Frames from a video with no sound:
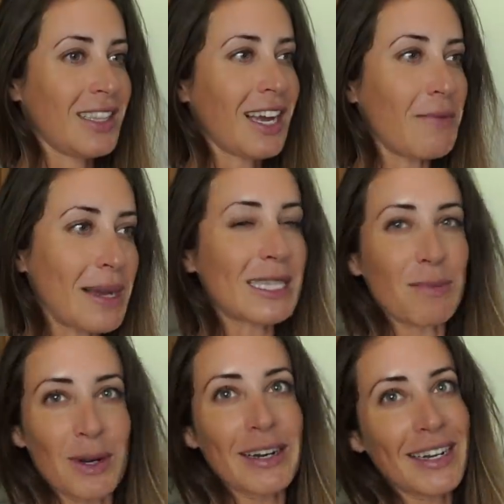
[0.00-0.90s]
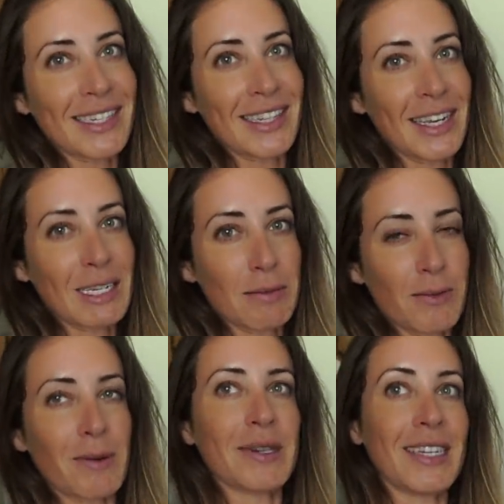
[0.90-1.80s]
I've made some pretty easy things
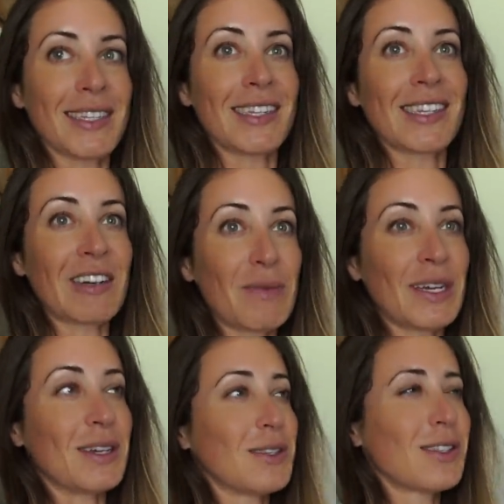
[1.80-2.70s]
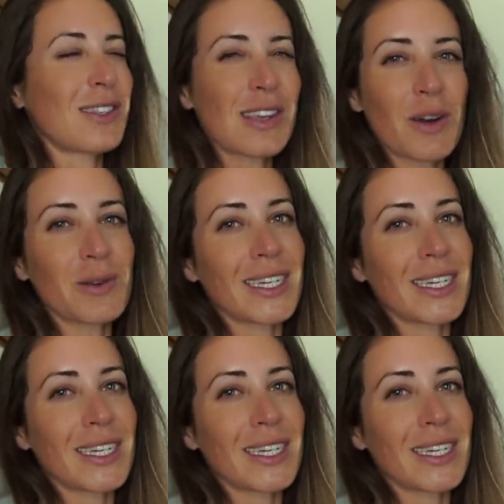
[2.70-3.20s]
before, but this is gonna be so